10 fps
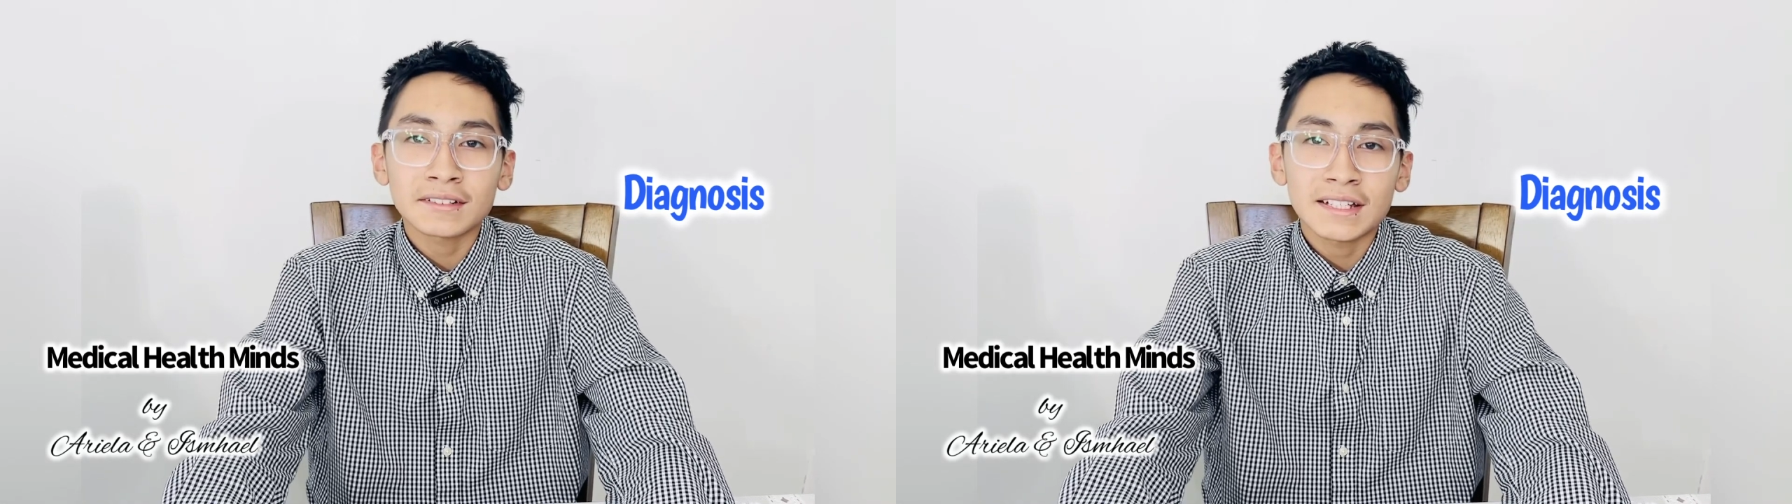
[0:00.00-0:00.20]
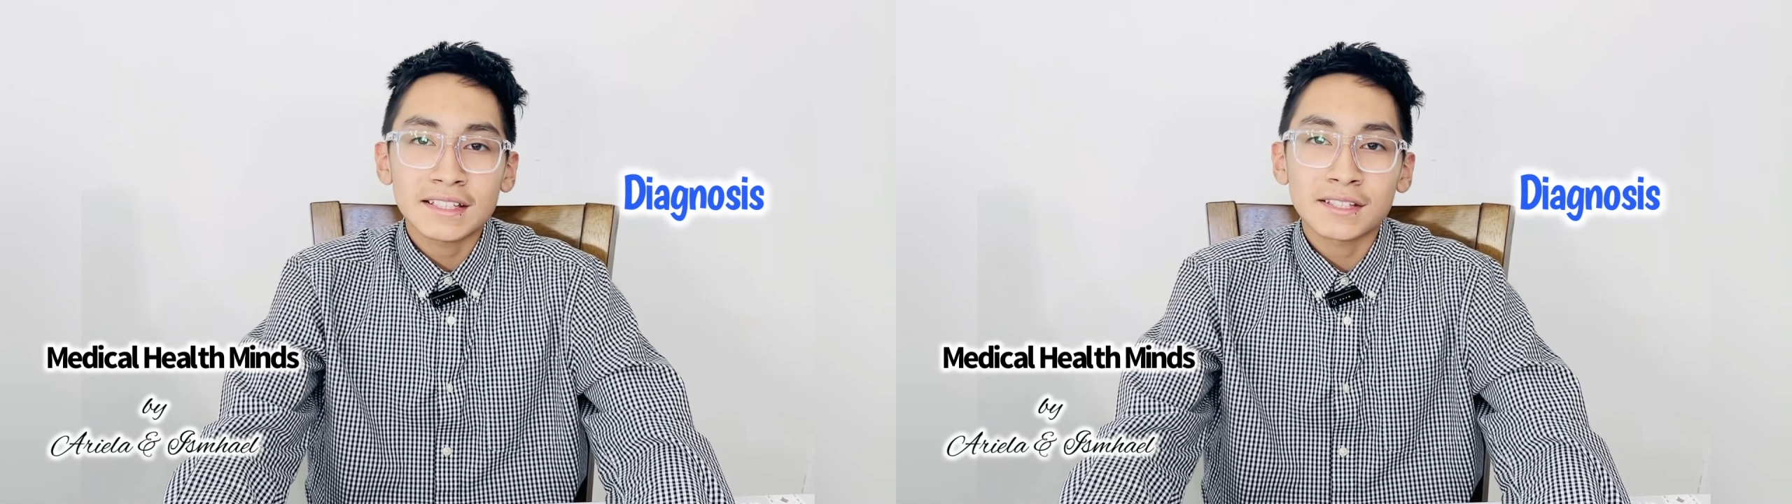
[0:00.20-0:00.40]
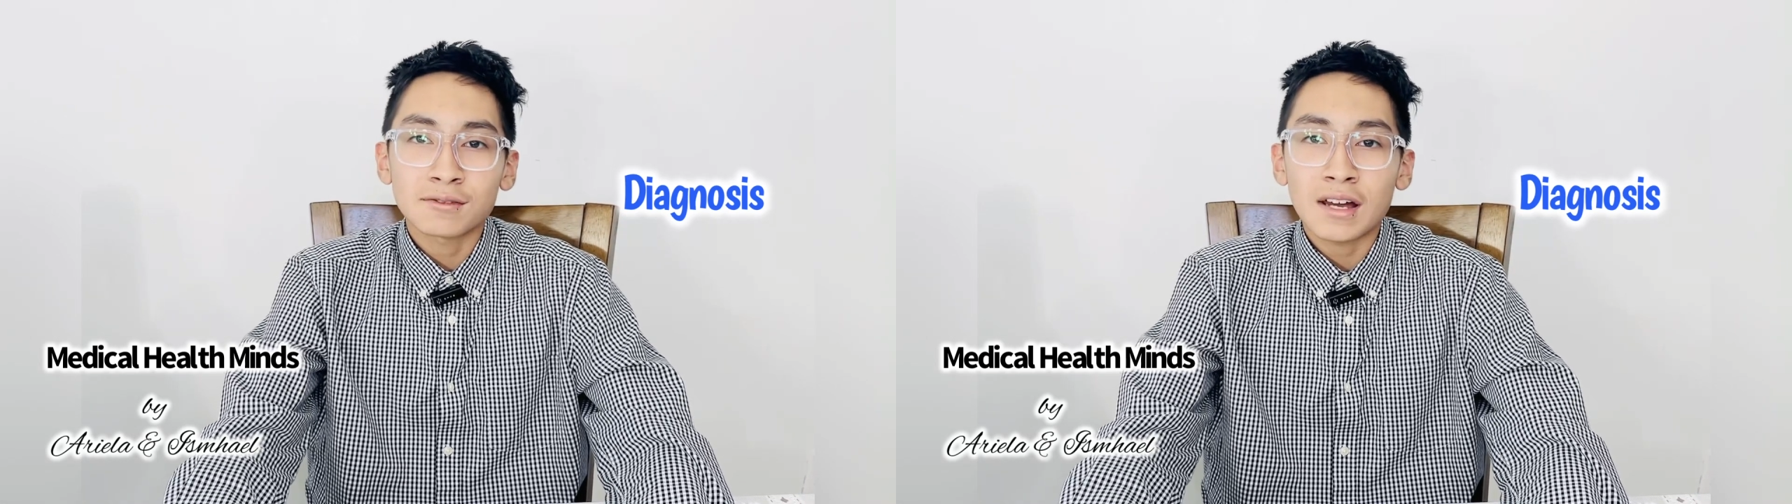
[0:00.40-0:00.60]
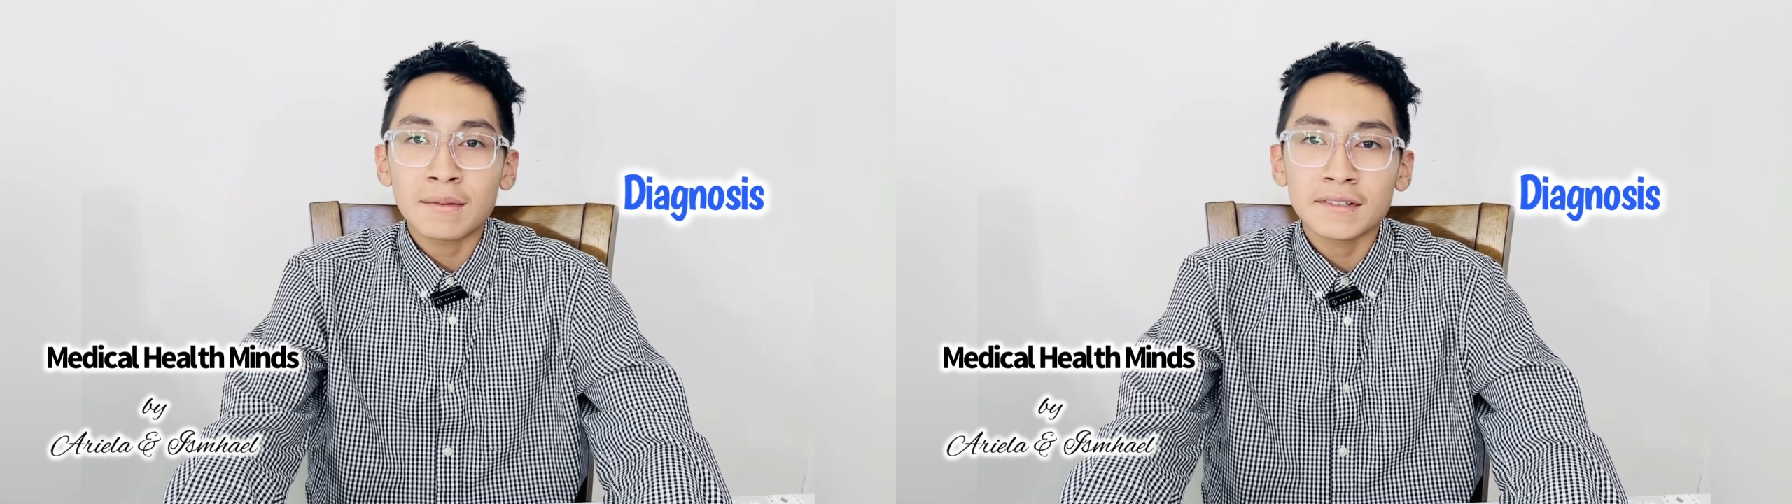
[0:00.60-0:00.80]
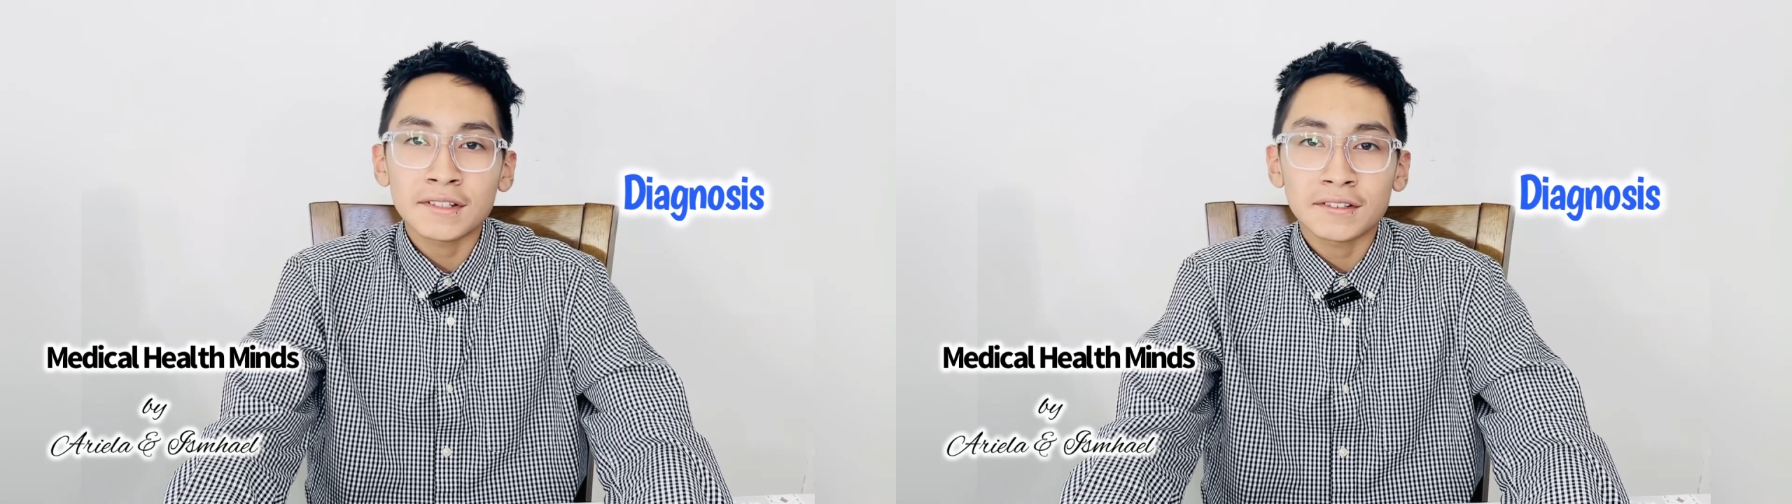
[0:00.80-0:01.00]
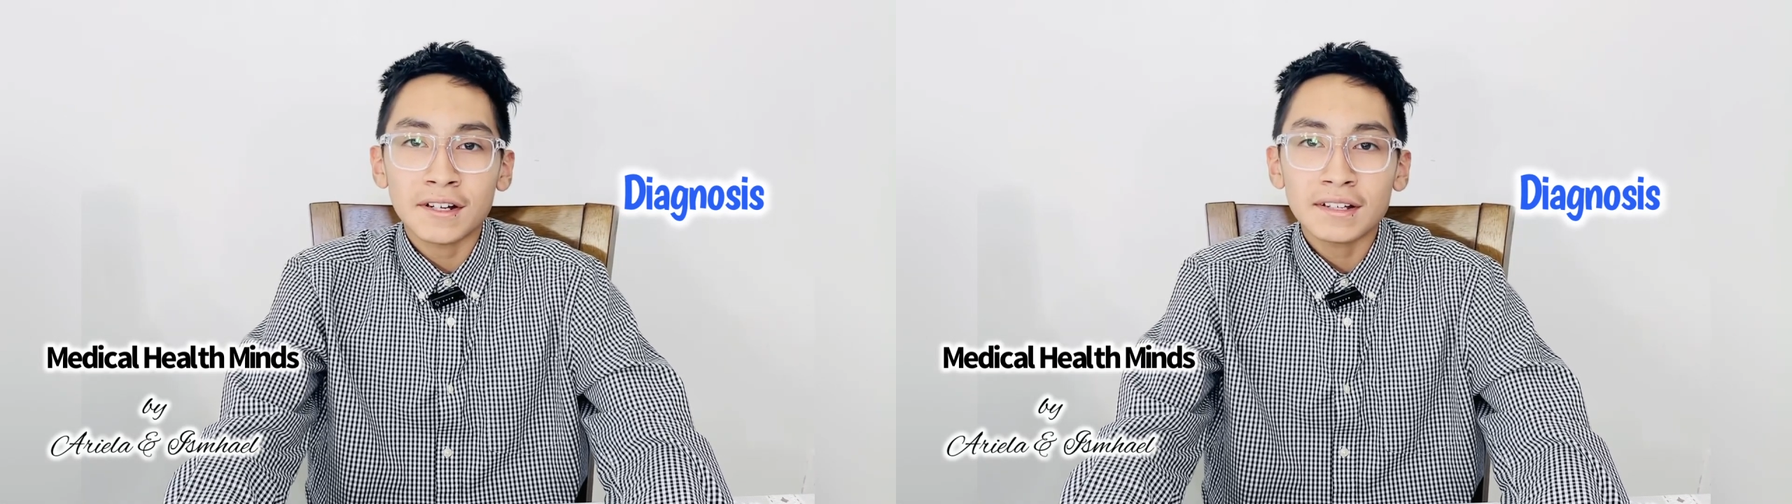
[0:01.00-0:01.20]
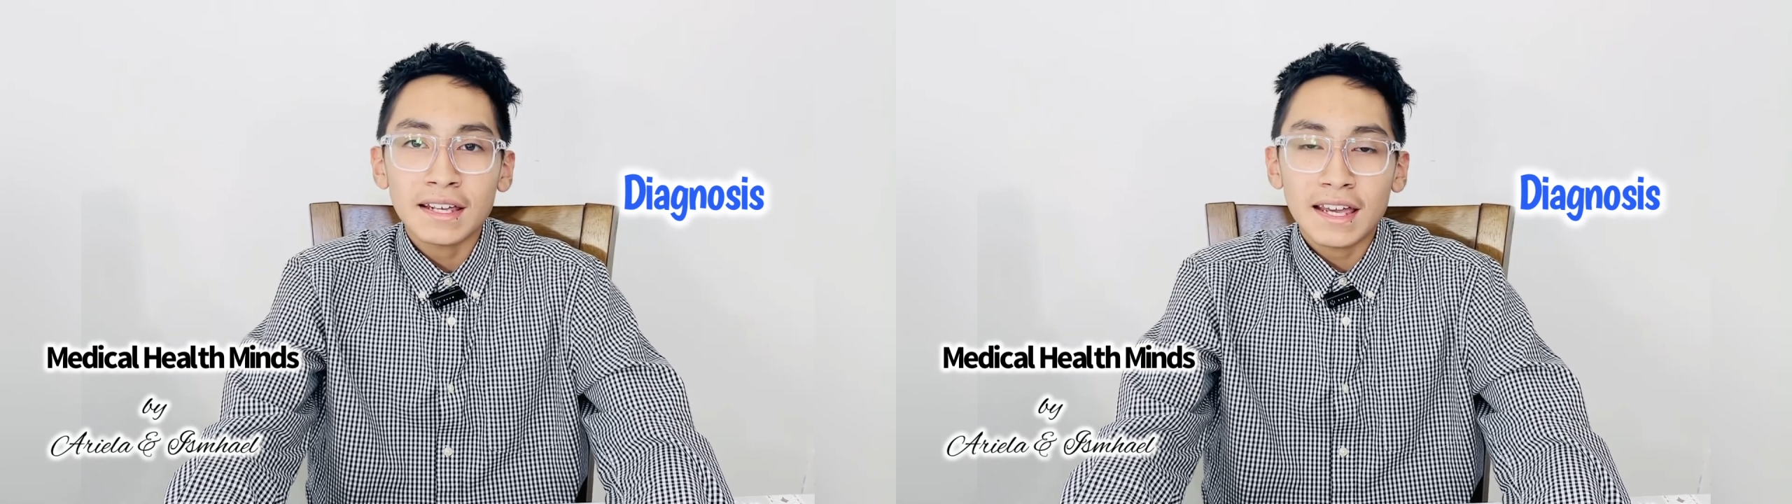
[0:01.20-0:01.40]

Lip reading: takes a swab of the throat